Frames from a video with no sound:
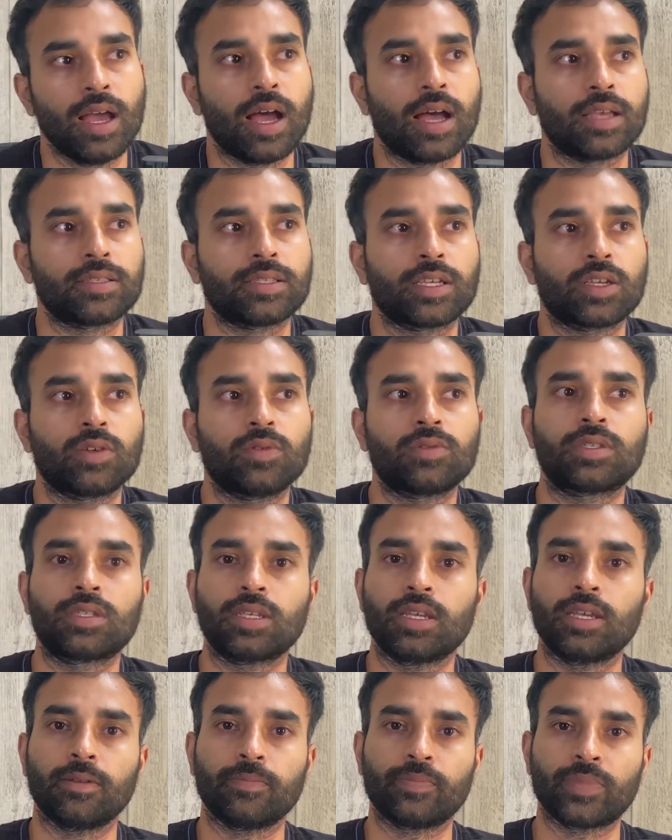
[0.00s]
As I could
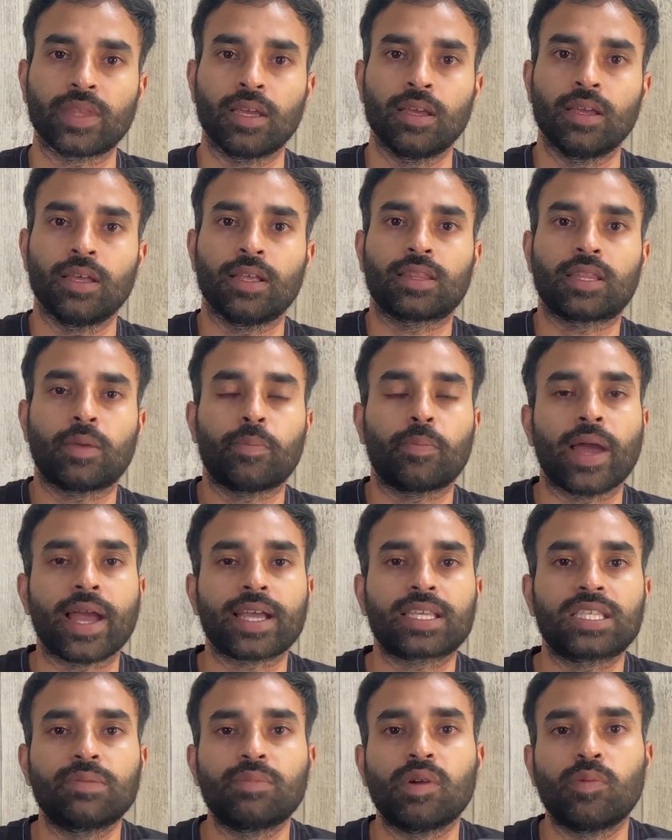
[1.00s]
see, the
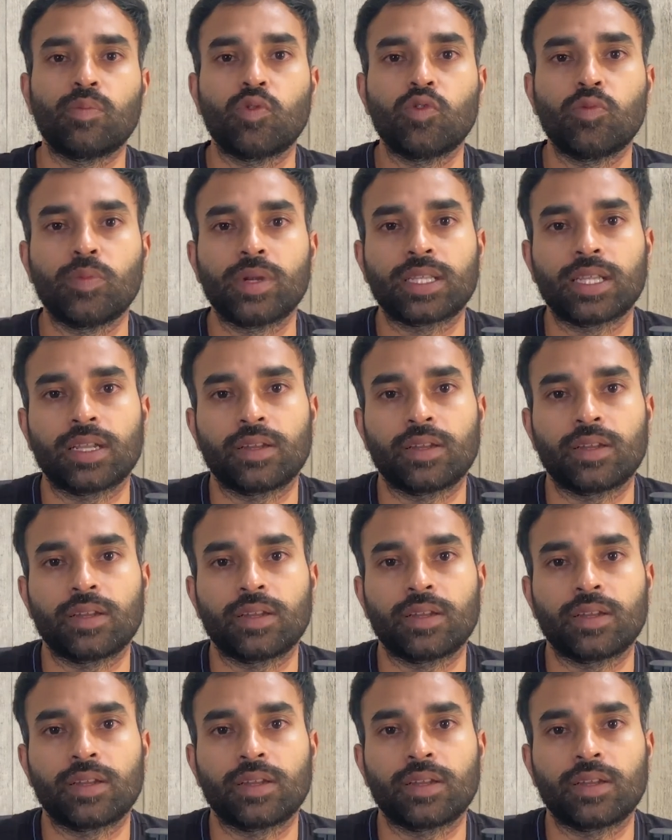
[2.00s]
maximum movement